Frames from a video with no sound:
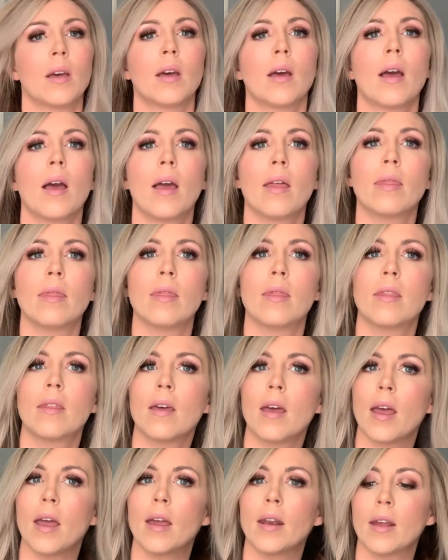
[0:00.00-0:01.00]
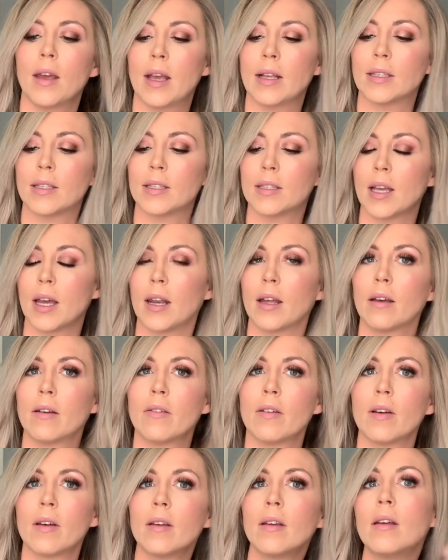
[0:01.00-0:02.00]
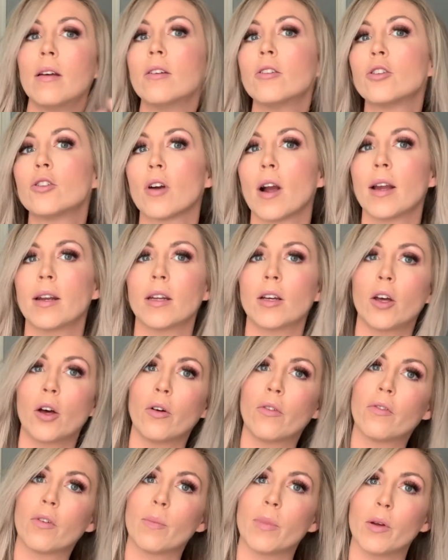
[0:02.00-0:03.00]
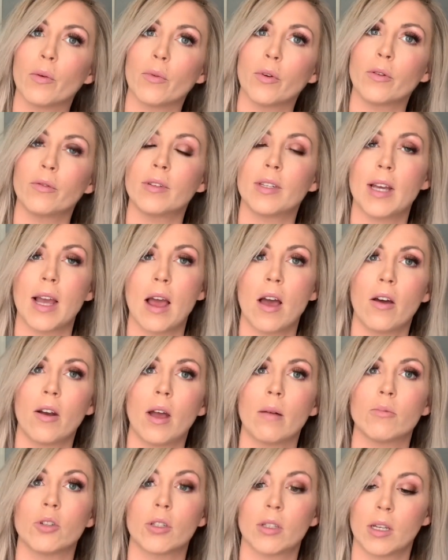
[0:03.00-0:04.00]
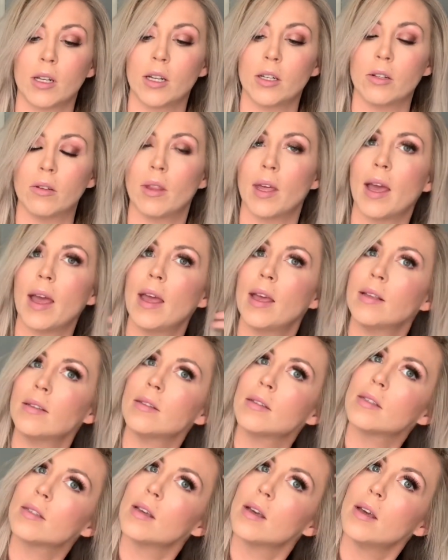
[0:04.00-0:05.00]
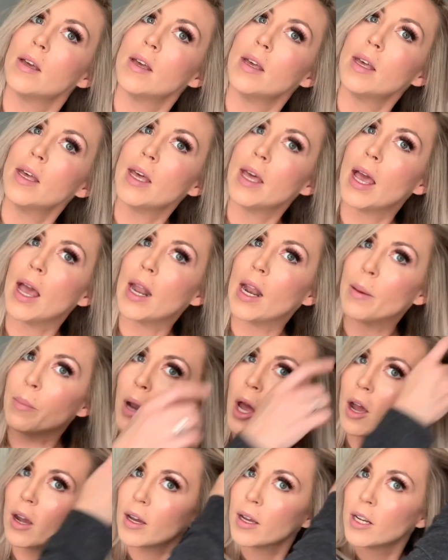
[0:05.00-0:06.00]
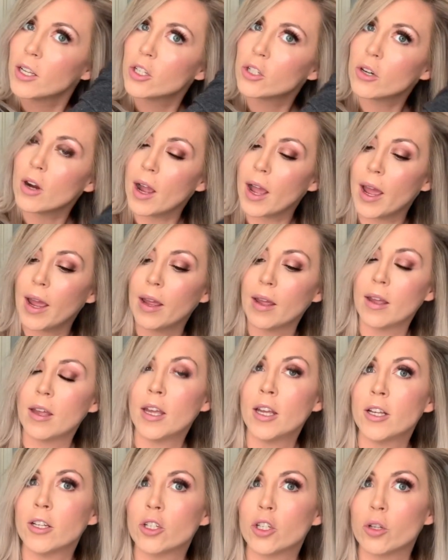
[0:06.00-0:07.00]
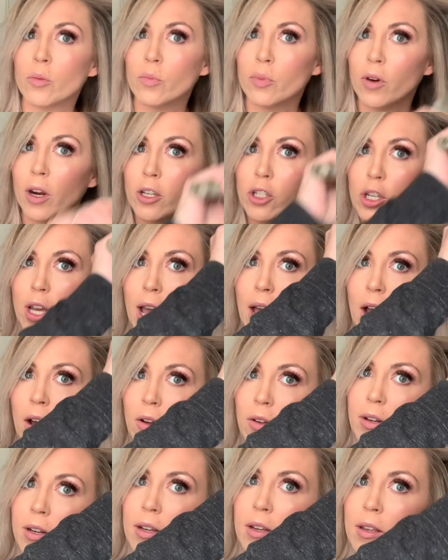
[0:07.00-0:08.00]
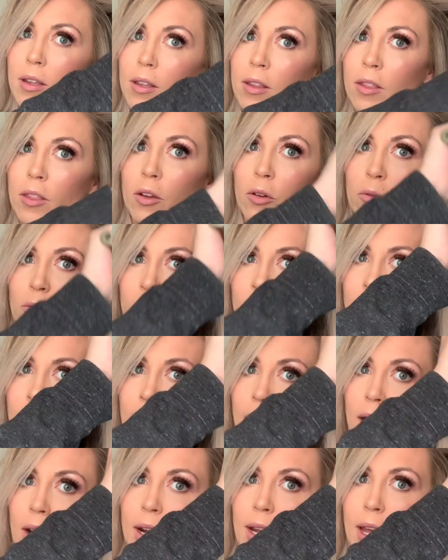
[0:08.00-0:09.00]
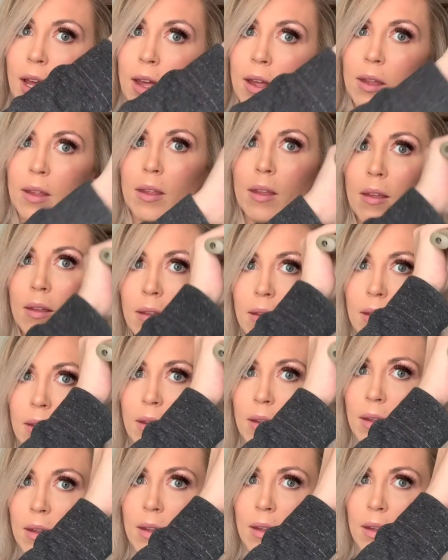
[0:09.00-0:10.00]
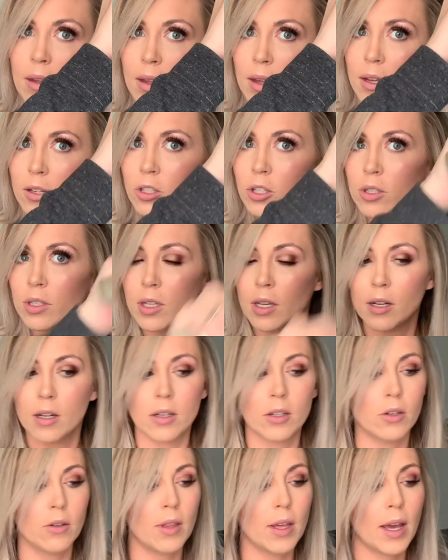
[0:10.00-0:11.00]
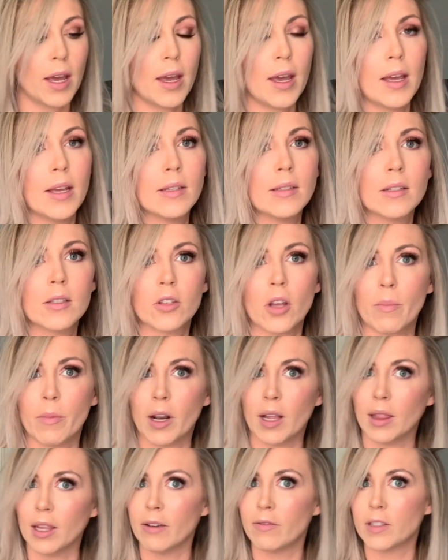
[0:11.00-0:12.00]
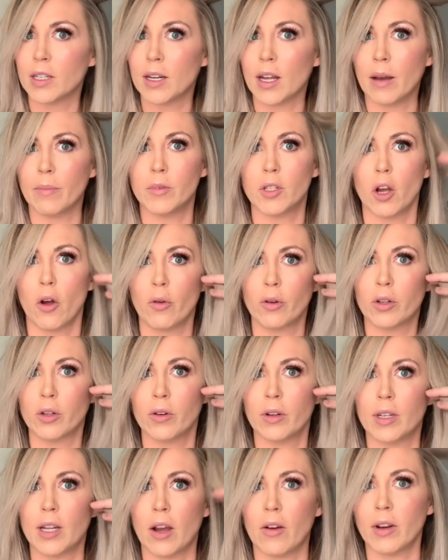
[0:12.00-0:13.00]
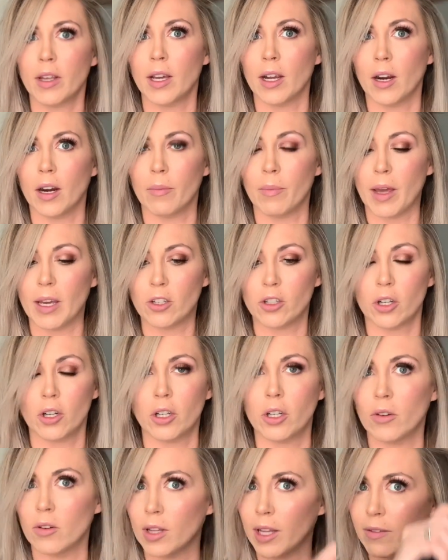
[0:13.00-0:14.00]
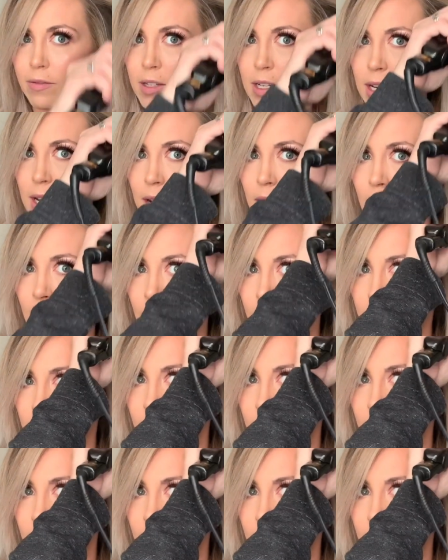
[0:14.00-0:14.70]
And then instead of trying to go from the root down, I'm just gonna do the ends, and I'm not gonna try to brush out the root area. Just gonna do the ends. So I'm gonna lift it up. Don't do it down here. Make sure you're lifting it up.